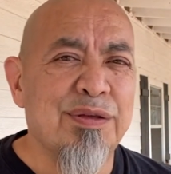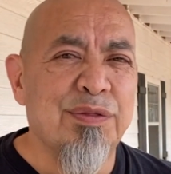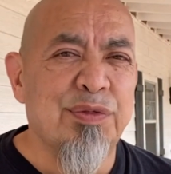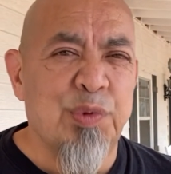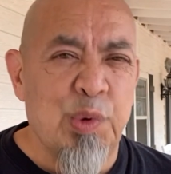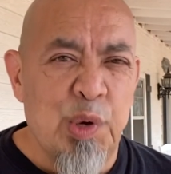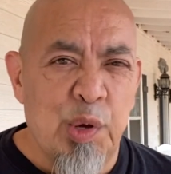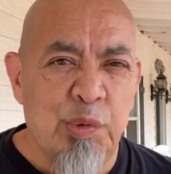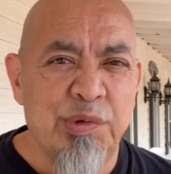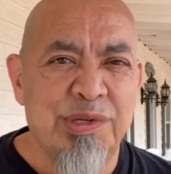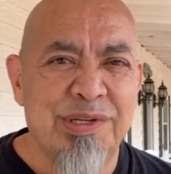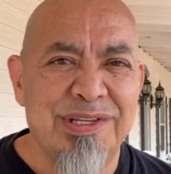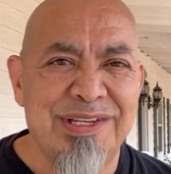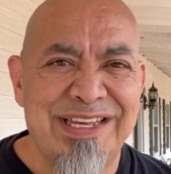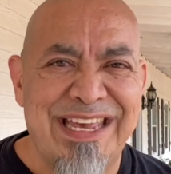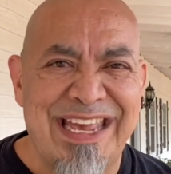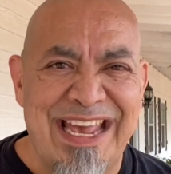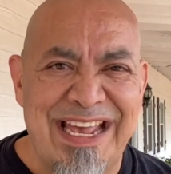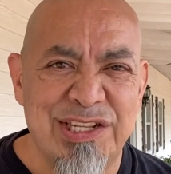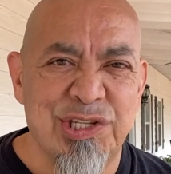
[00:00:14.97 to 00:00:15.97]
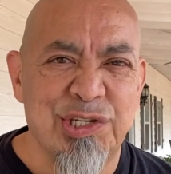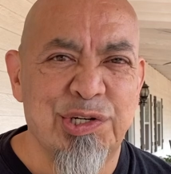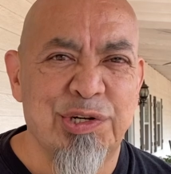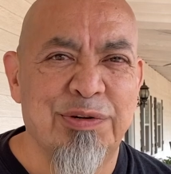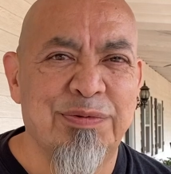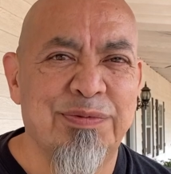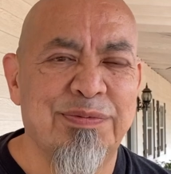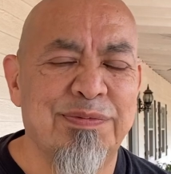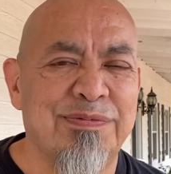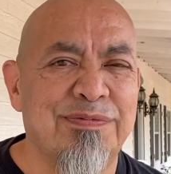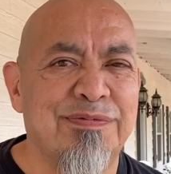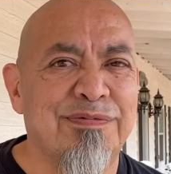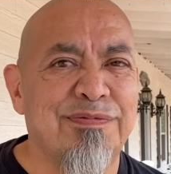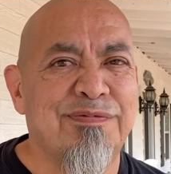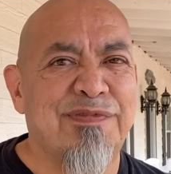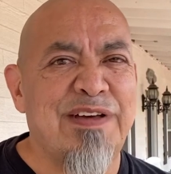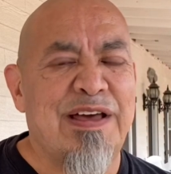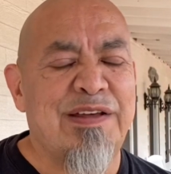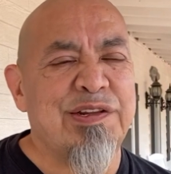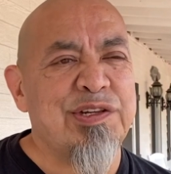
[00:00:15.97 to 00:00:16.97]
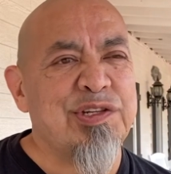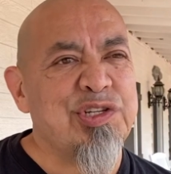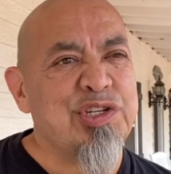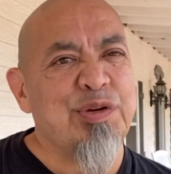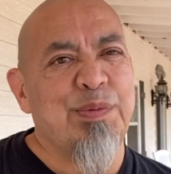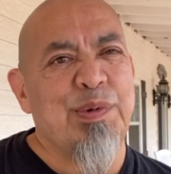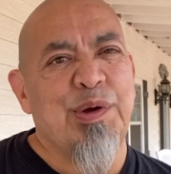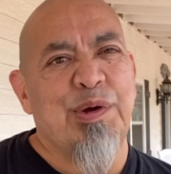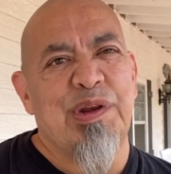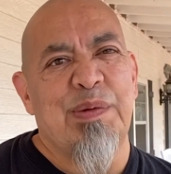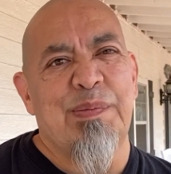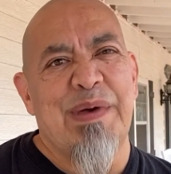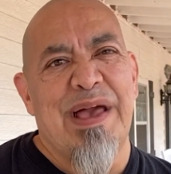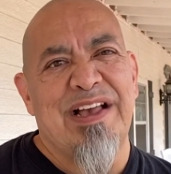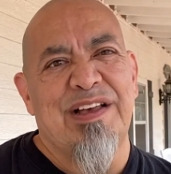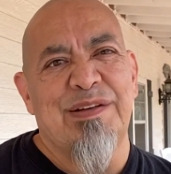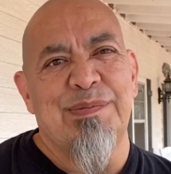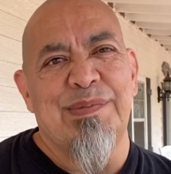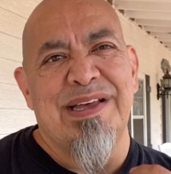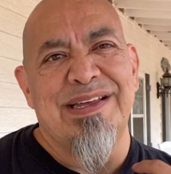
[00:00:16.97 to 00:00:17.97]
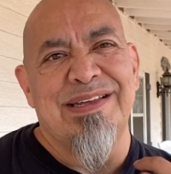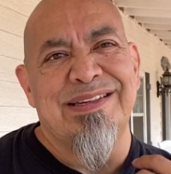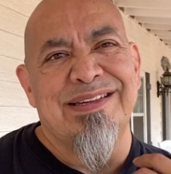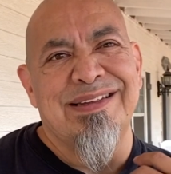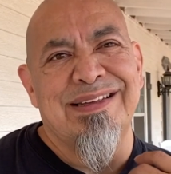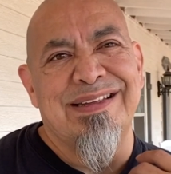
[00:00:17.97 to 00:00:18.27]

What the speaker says: throat cancer. Found a tumor on the back of my